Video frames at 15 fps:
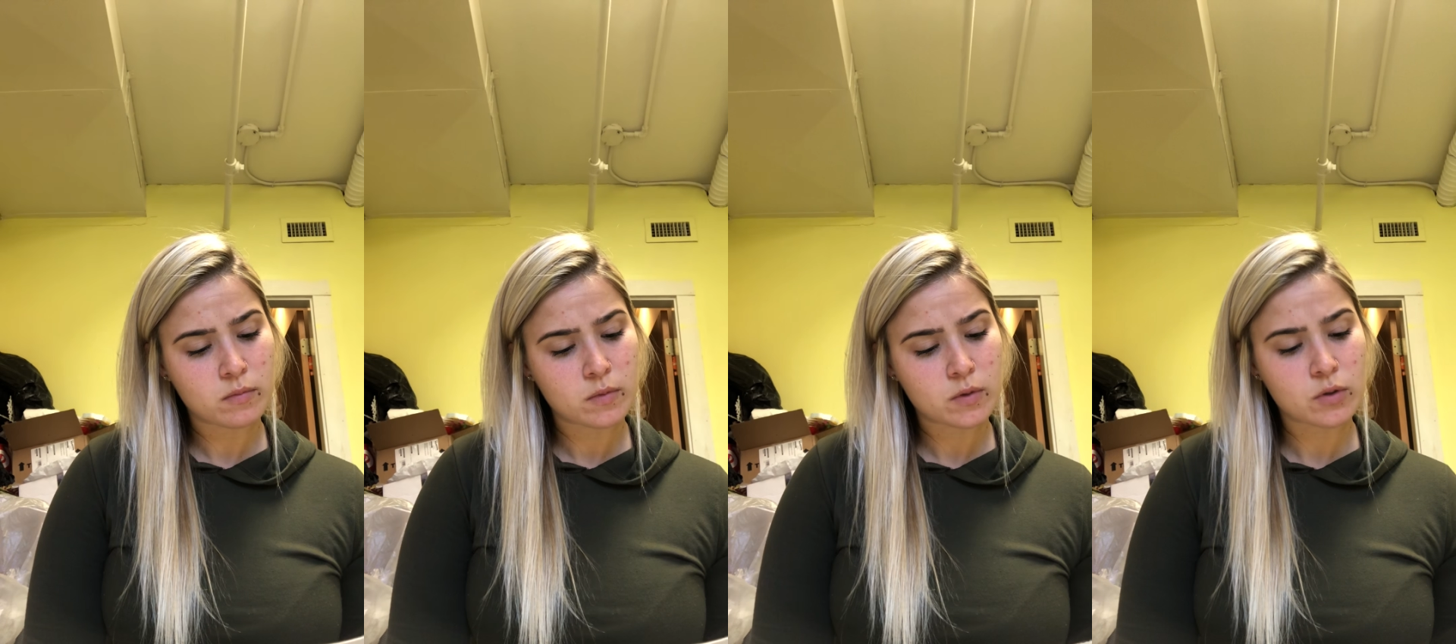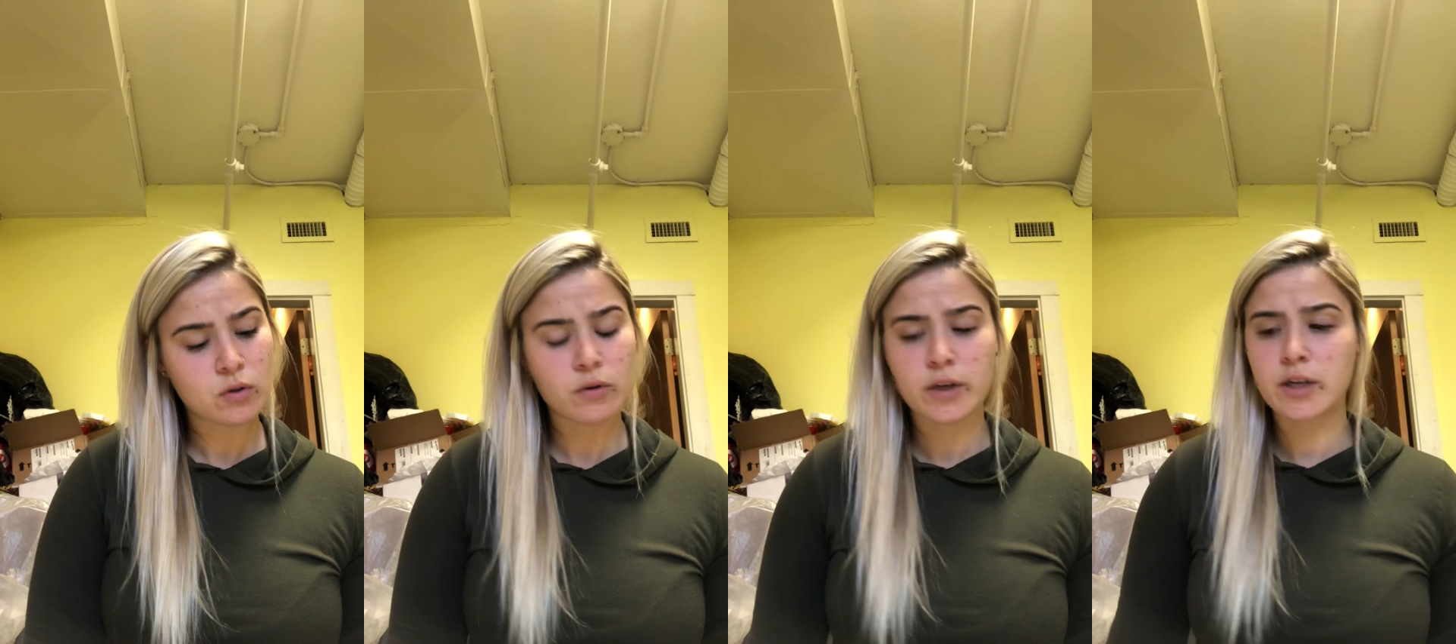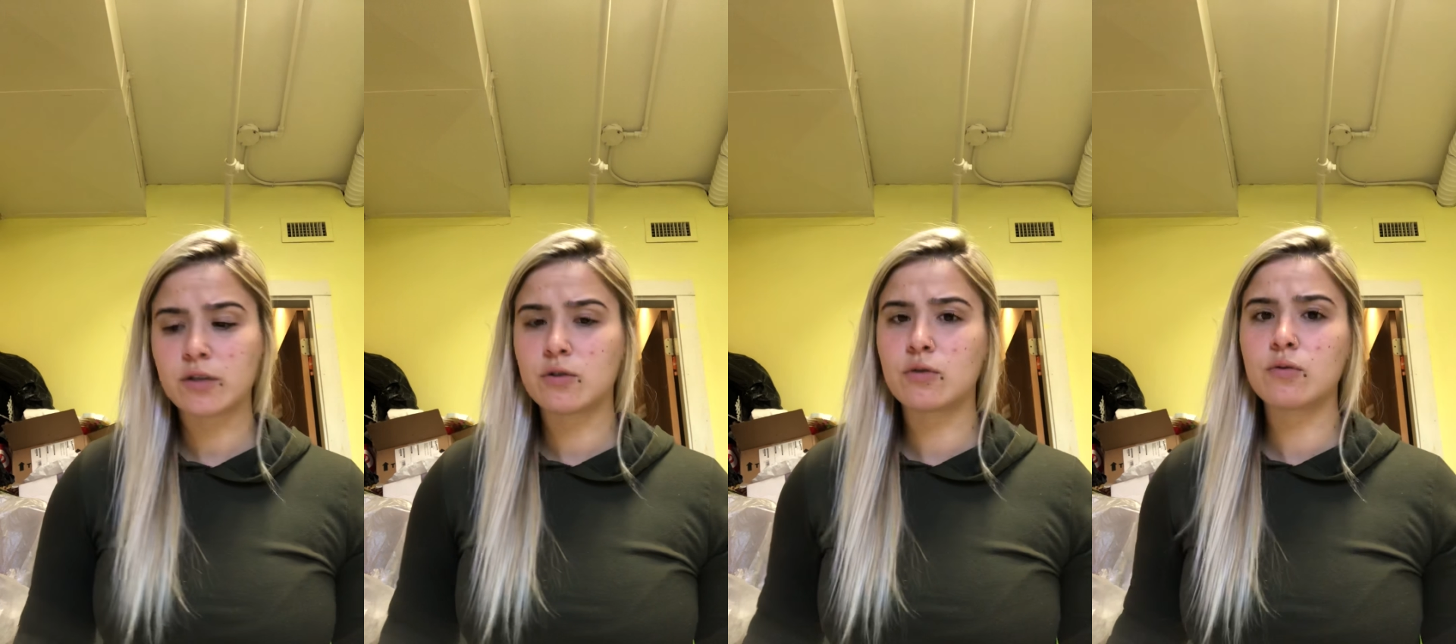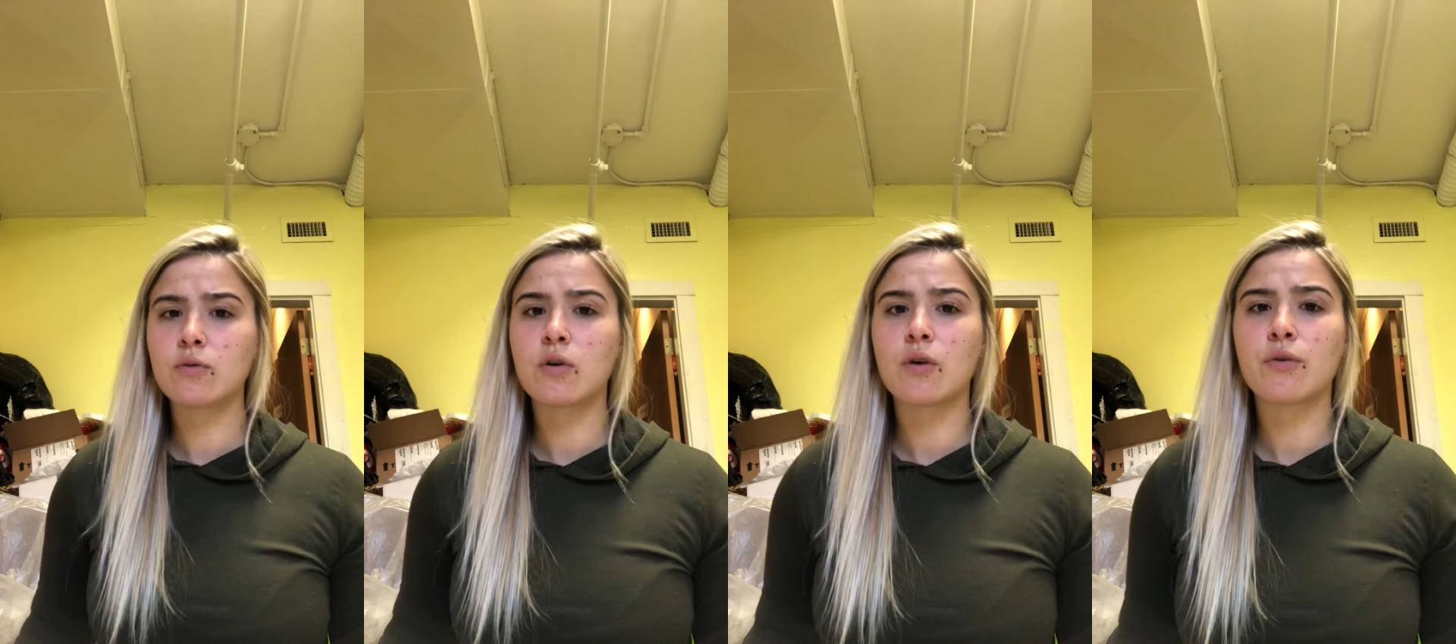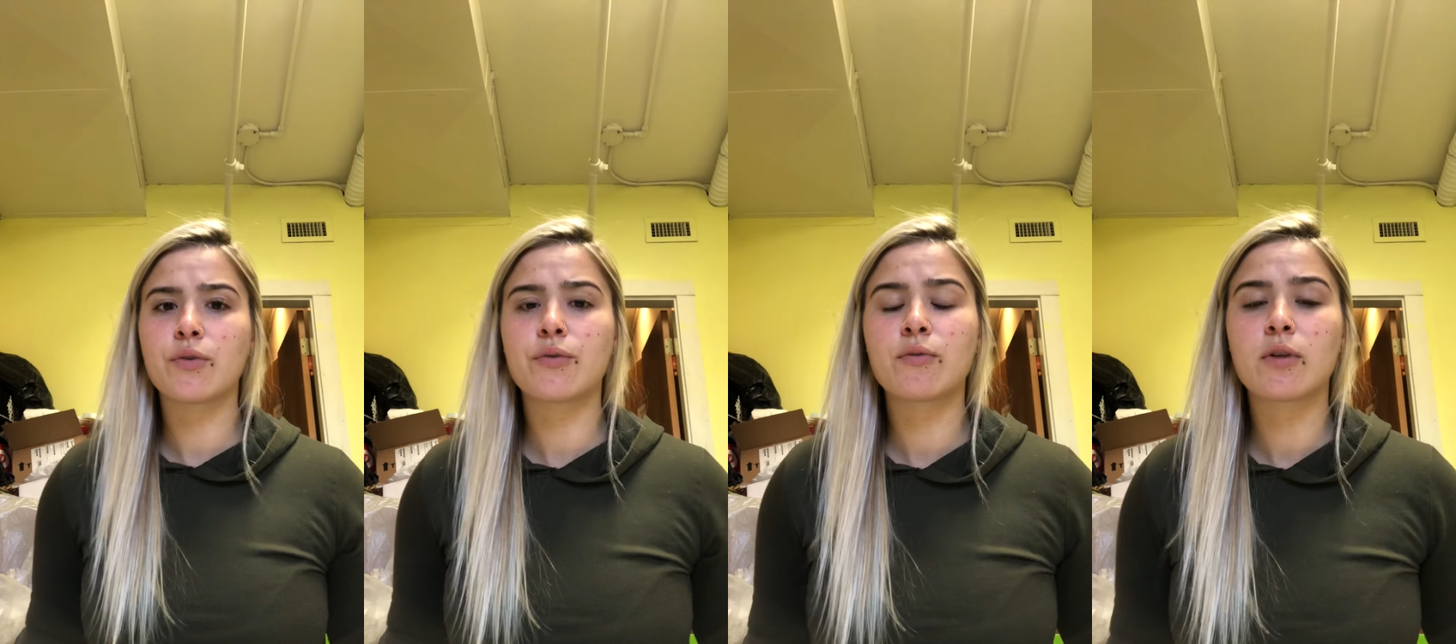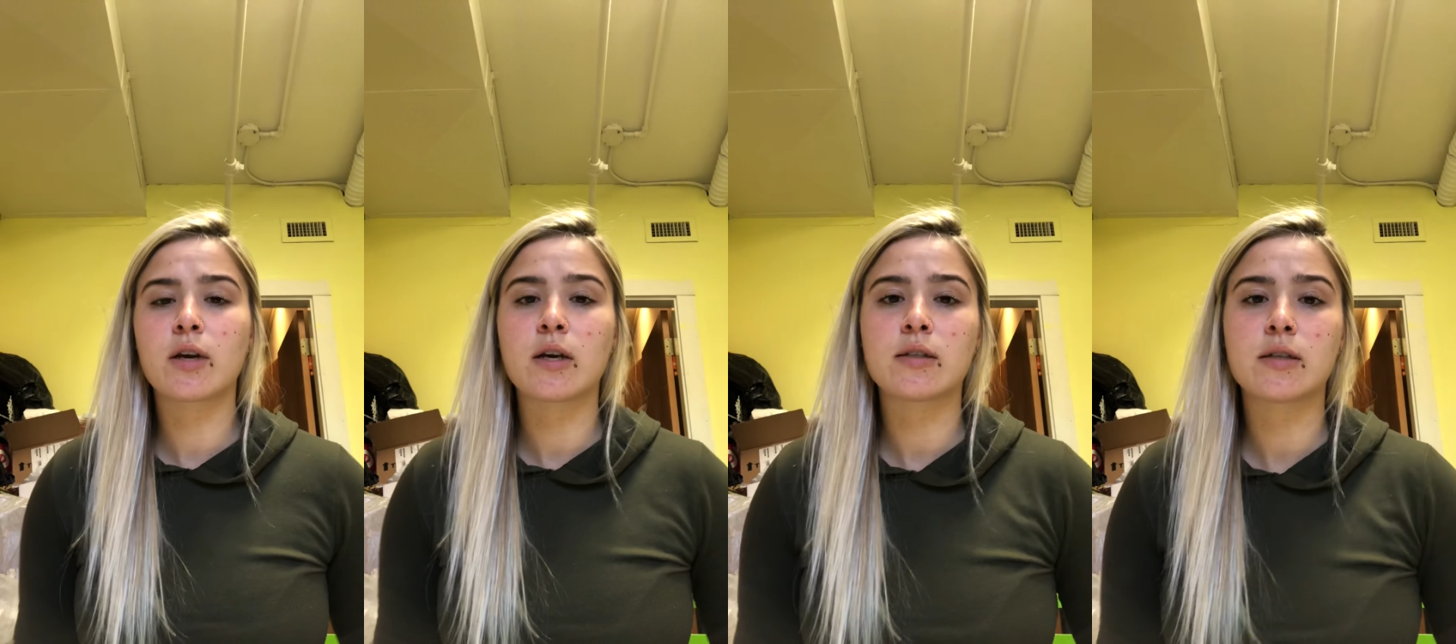so kids who go through
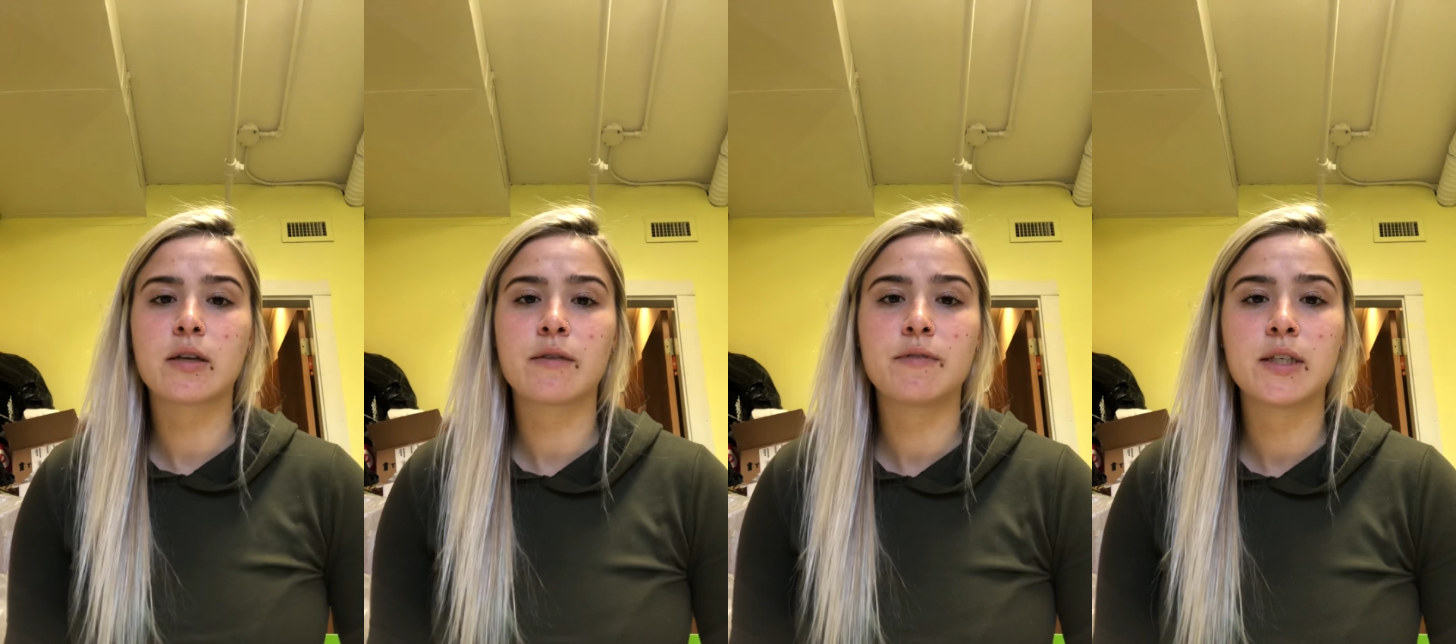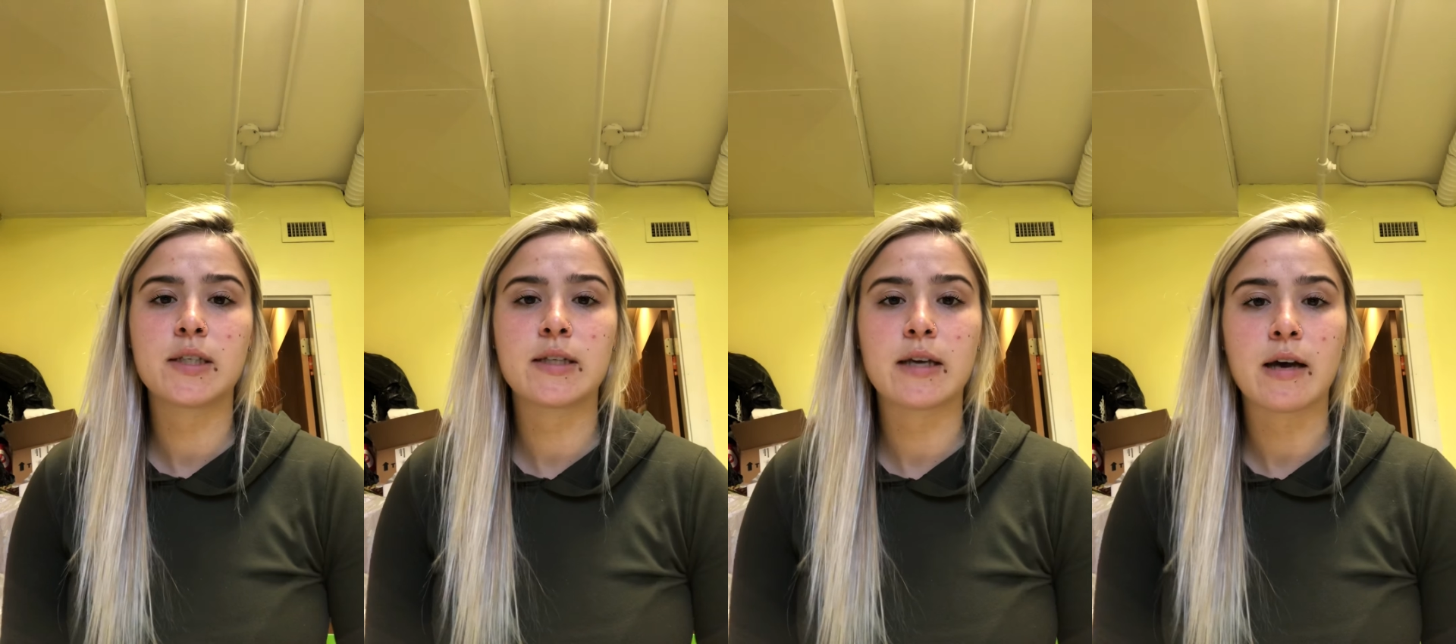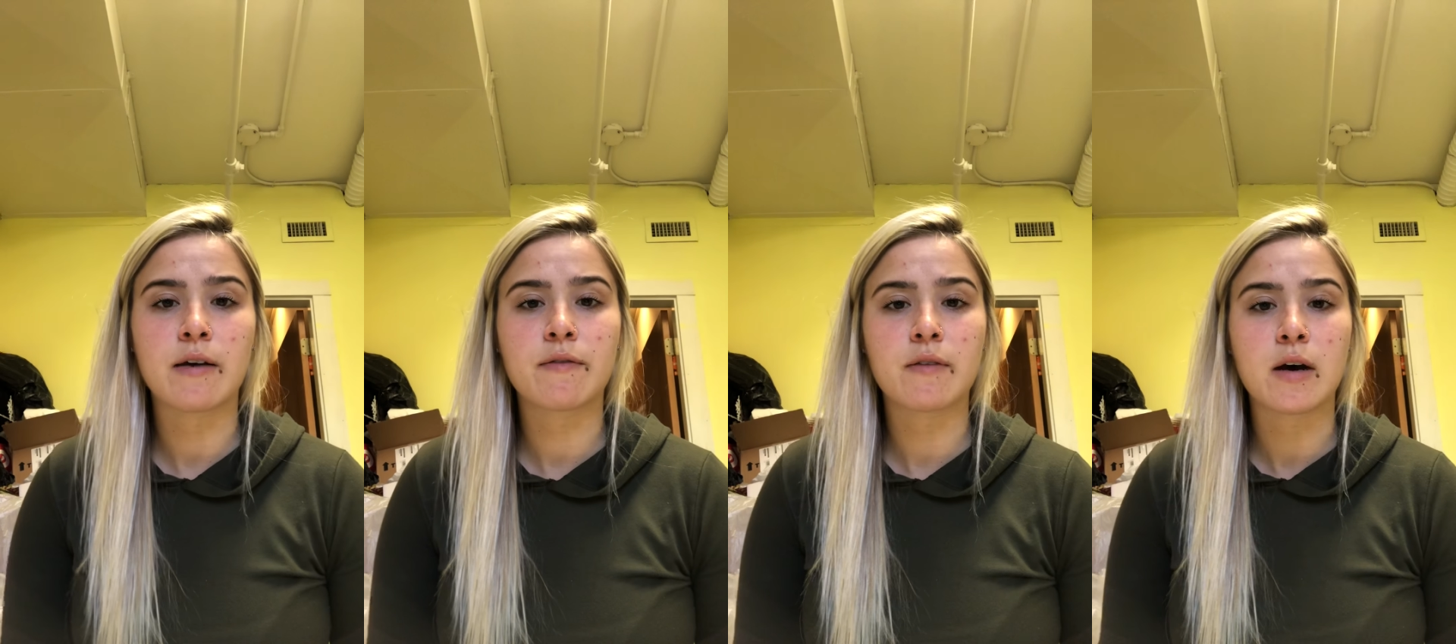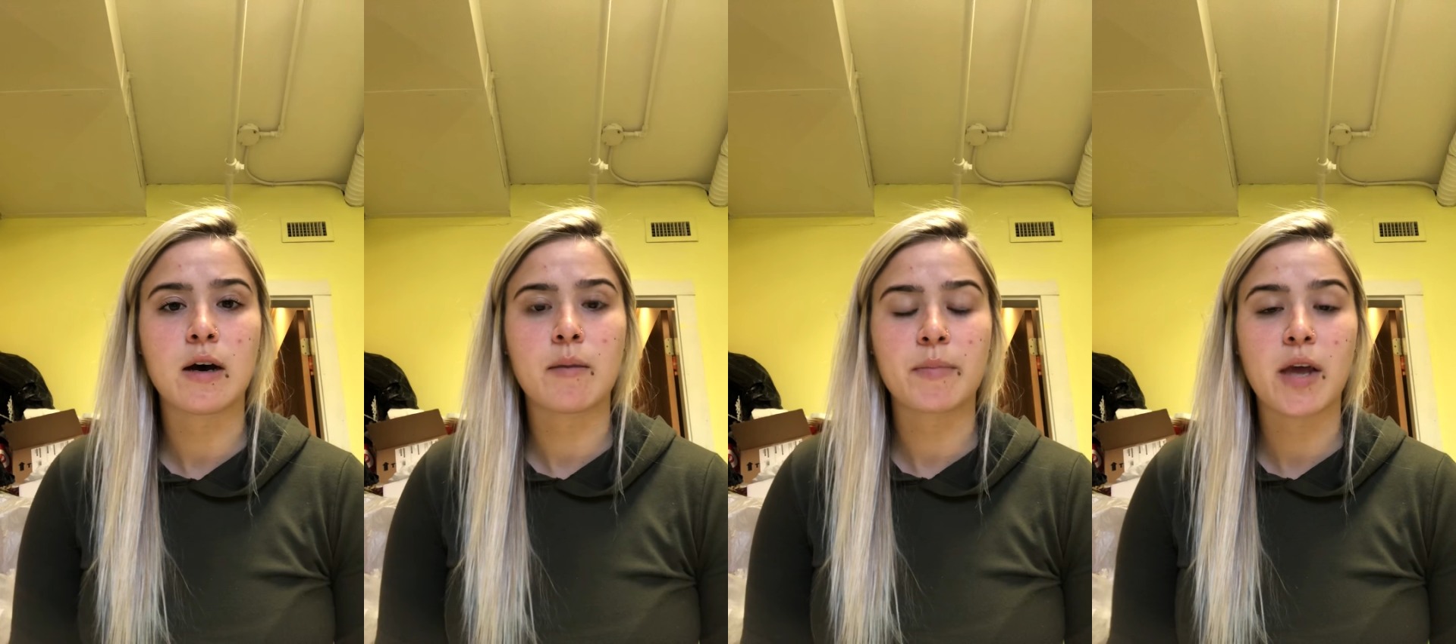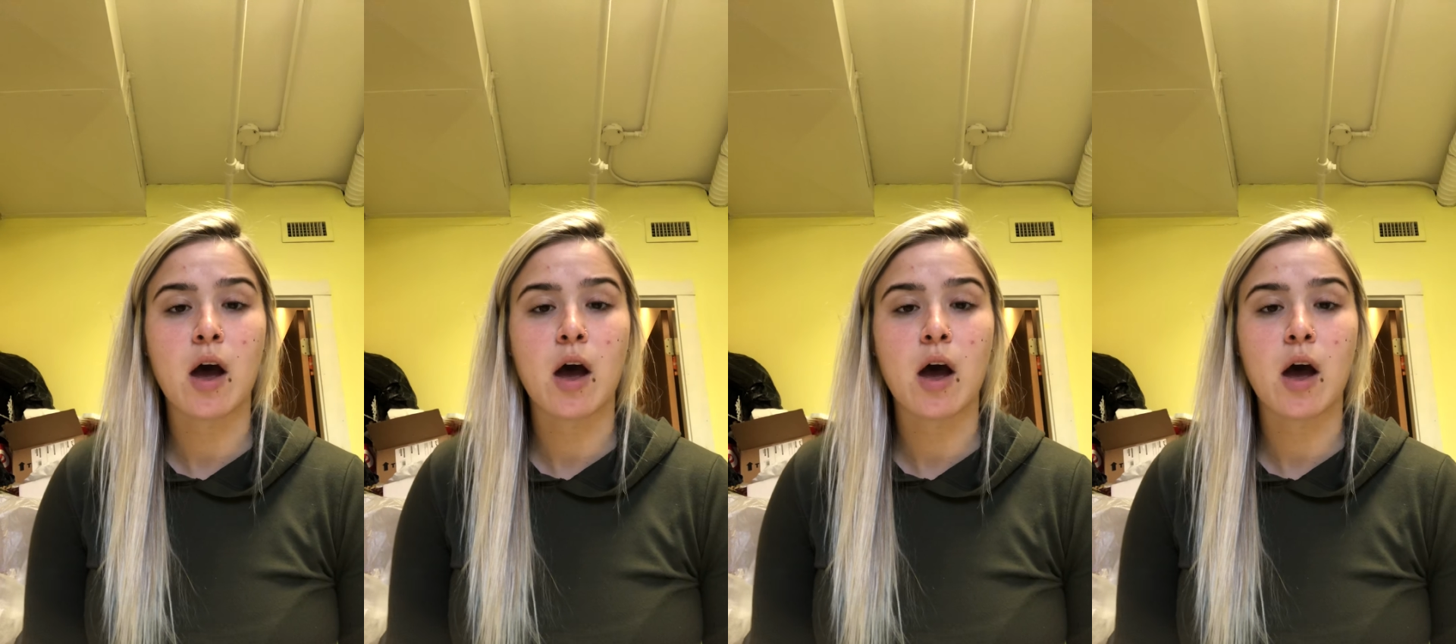the custody of DCF,